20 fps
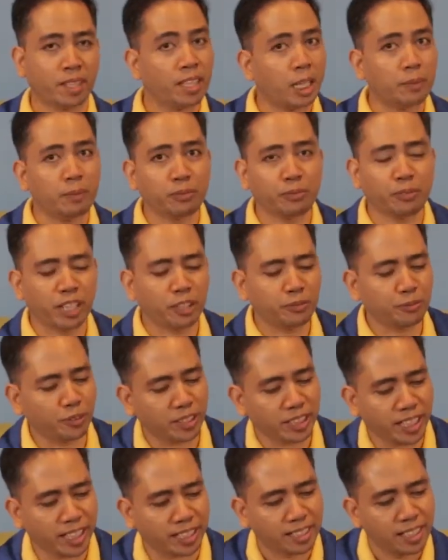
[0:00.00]
And before I
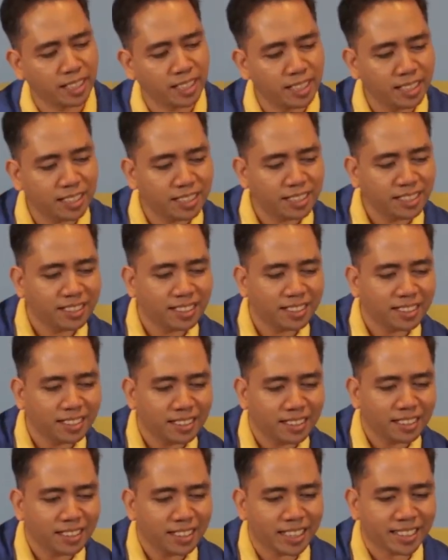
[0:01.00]
forget,
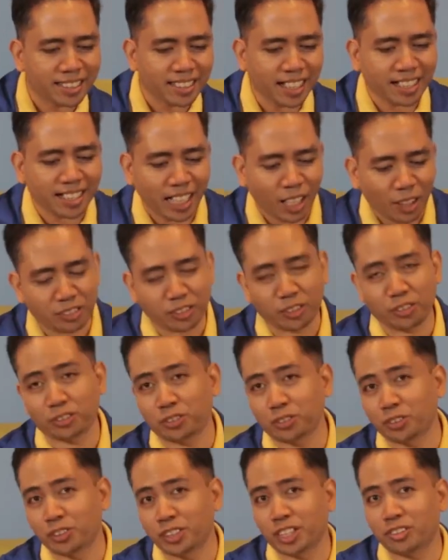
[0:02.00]
it allows our
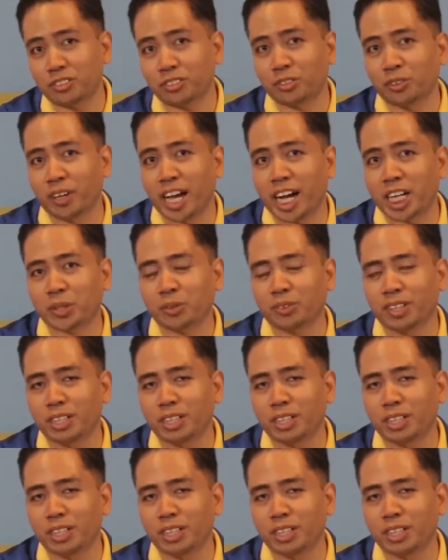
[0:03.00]
students to actually